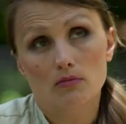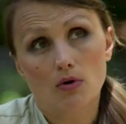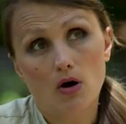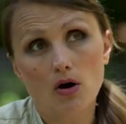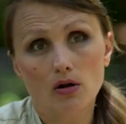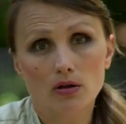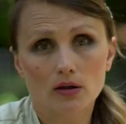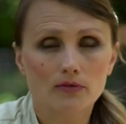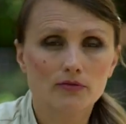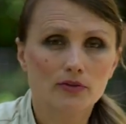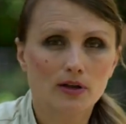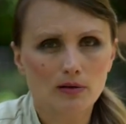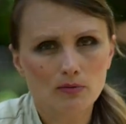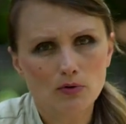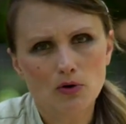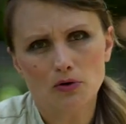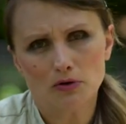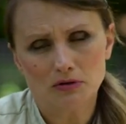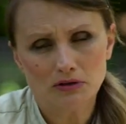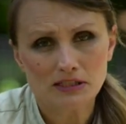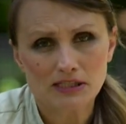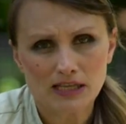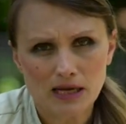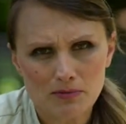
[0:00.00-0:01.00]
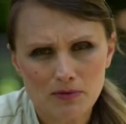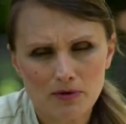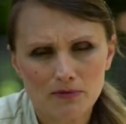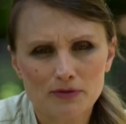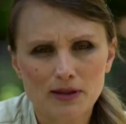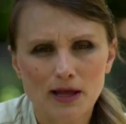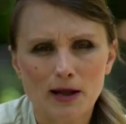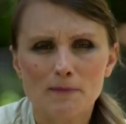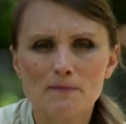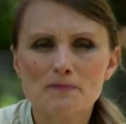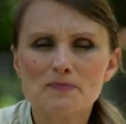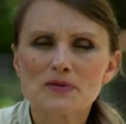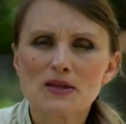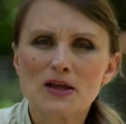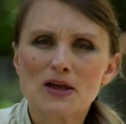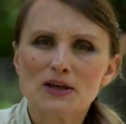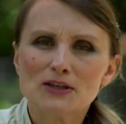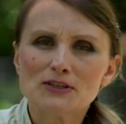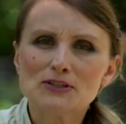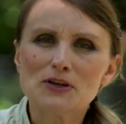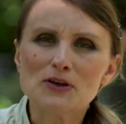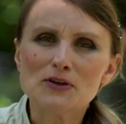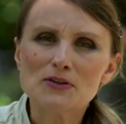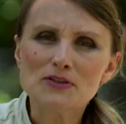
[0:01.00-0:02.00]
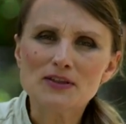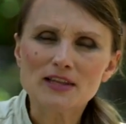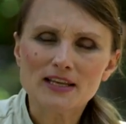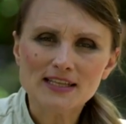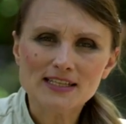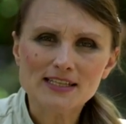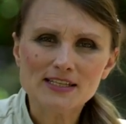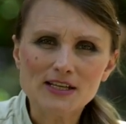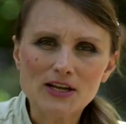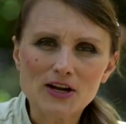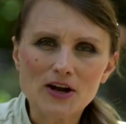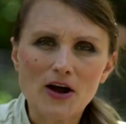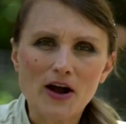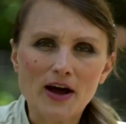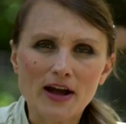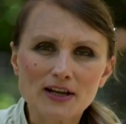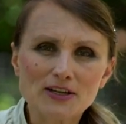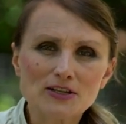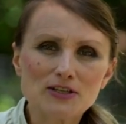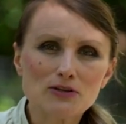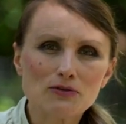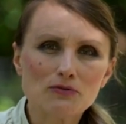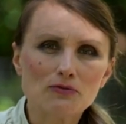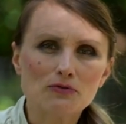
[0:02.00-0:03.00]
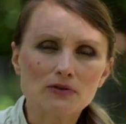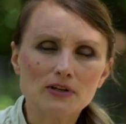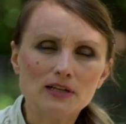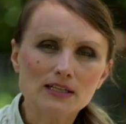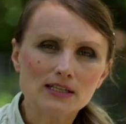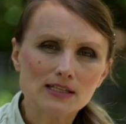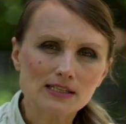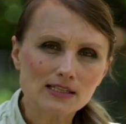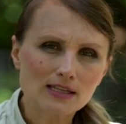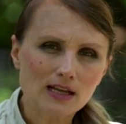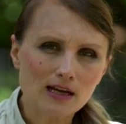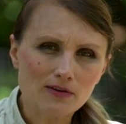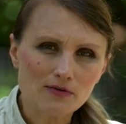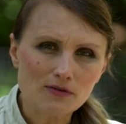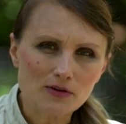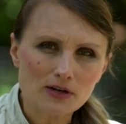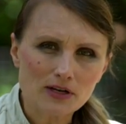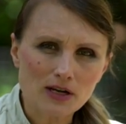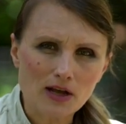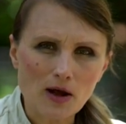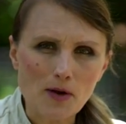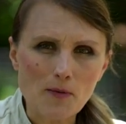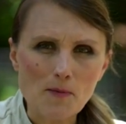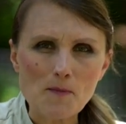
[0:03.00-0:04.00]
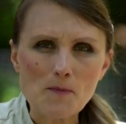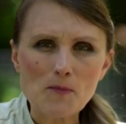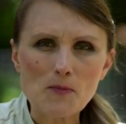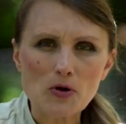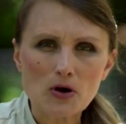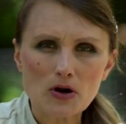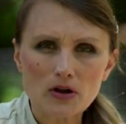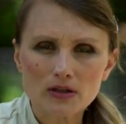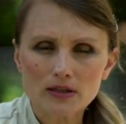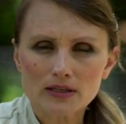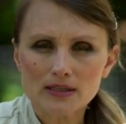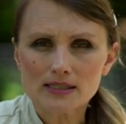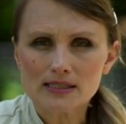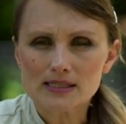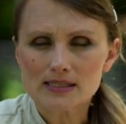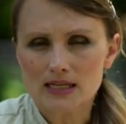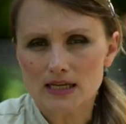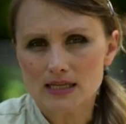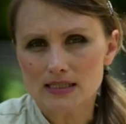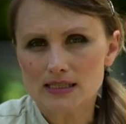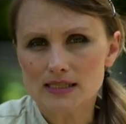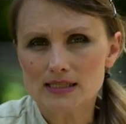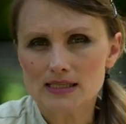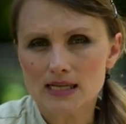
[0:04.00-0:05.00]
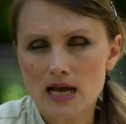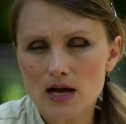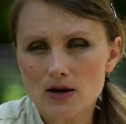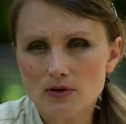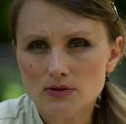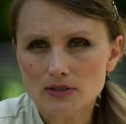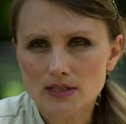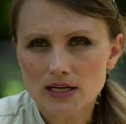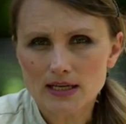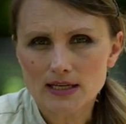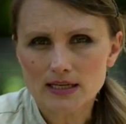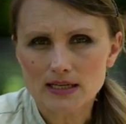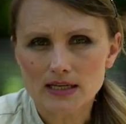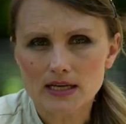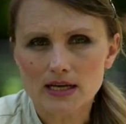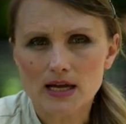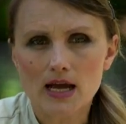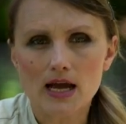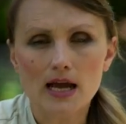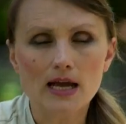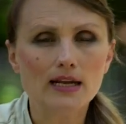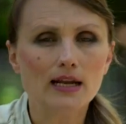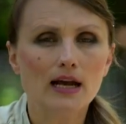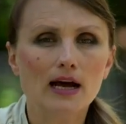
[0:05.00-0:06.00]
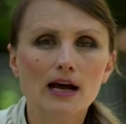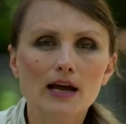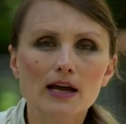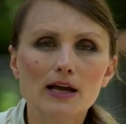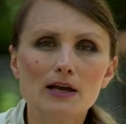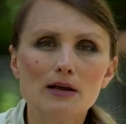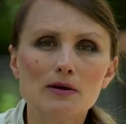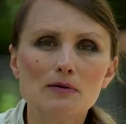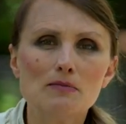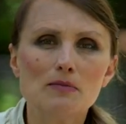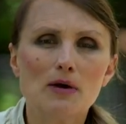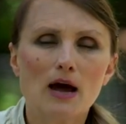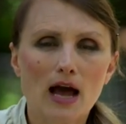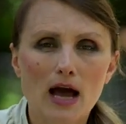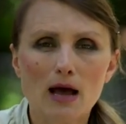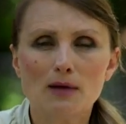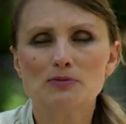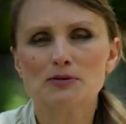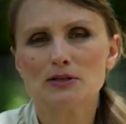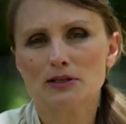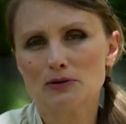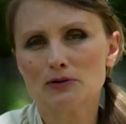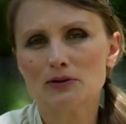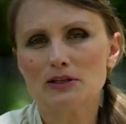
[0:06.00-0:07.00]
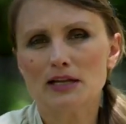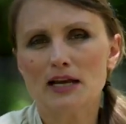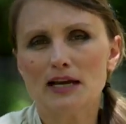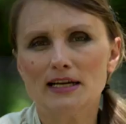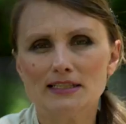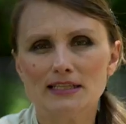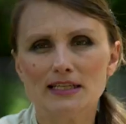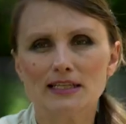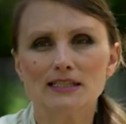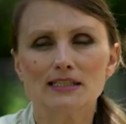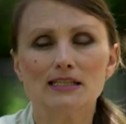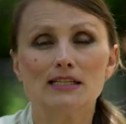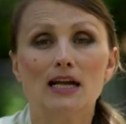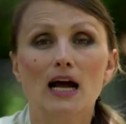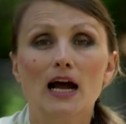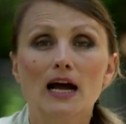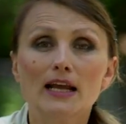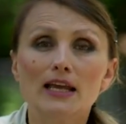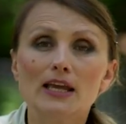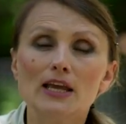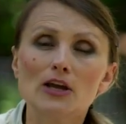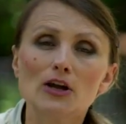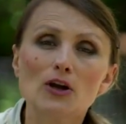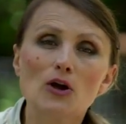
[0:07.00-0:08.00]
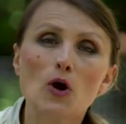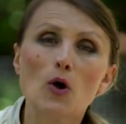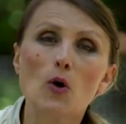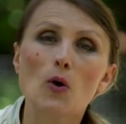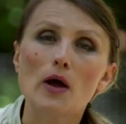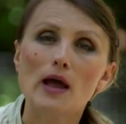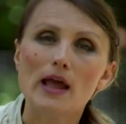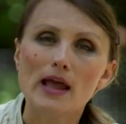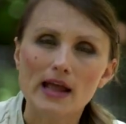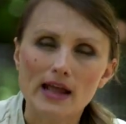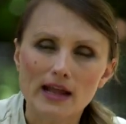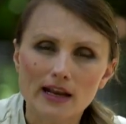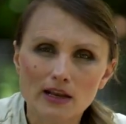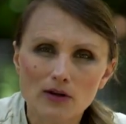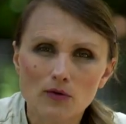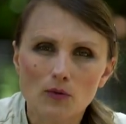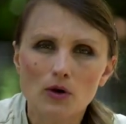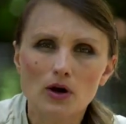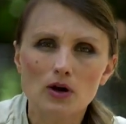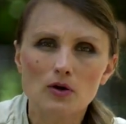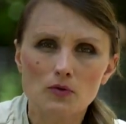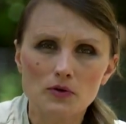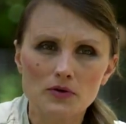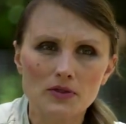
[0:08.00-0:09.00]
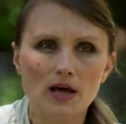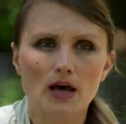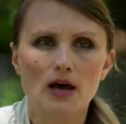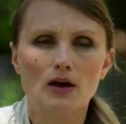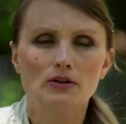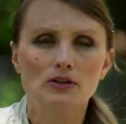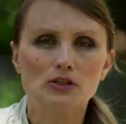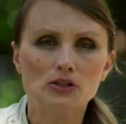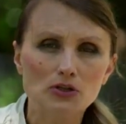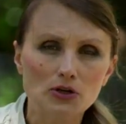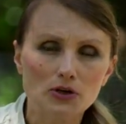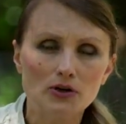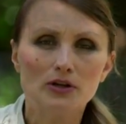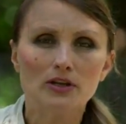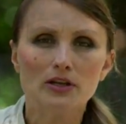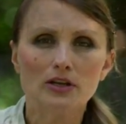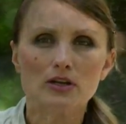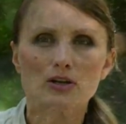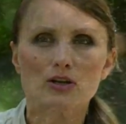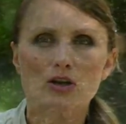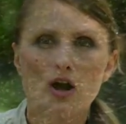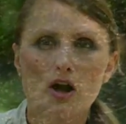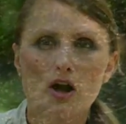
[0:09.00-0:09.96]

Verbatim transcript: all of them or some of them. So this year I actually rediscovered Merlin's Sound ID and I am absolutely addicted. I can't go anywhere without turning it